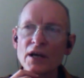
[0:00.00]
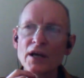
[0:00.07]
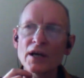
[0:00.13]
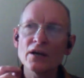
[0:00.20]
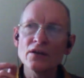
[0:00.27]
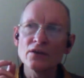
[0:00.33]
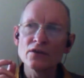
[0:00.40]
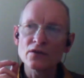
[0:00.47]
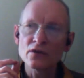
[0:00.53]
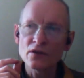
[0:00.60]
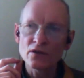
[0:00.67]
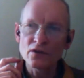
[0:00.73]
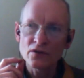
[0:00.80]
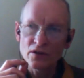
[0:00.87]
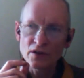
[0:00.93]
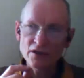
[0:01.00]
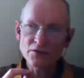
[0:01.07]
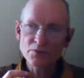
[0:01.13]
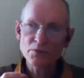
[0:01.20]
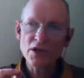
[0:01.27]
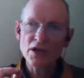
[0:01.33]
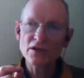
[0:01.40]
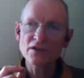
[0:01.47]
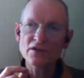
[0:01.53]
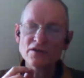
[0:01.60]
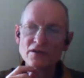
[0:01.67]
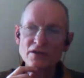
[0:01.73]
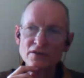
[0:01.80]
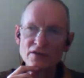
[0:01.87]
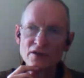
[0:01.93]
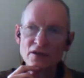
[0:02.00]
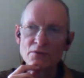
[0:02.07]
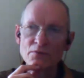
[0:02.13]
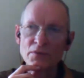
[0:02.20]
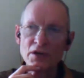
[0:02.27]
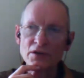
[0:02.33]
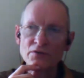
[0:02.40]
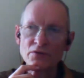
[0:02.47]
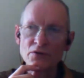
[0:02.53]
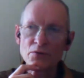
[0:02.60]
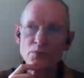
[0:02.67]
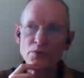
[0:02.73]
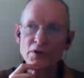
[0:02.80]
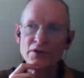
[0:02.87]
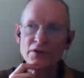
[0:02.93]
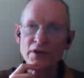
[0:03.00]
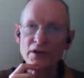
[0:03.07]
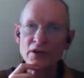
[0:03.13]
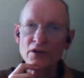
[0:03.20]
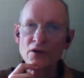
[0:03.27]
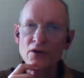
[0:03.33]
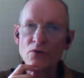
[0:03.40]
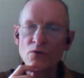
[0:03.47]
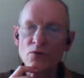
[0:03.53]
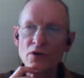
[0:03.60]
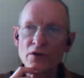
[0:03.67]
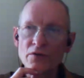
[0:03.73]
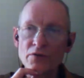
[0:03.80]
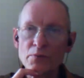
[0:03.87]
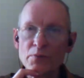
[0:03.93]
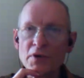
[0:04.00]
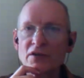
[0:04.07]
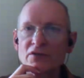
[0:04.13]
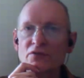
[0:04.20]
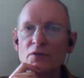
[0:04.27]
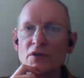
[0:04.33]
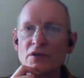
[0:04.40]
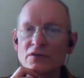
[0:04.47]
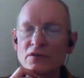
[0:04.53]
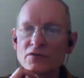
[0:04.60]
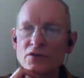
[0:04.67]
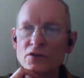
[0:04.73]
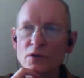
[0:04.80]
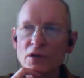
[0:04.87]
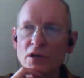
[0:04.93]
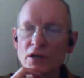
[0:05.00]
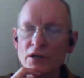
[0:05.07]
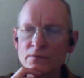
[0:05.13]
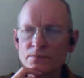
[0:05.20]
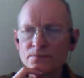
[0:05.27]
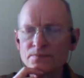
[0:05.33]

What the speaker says: And these practices like mindful breathing are one of the best ways of doing it.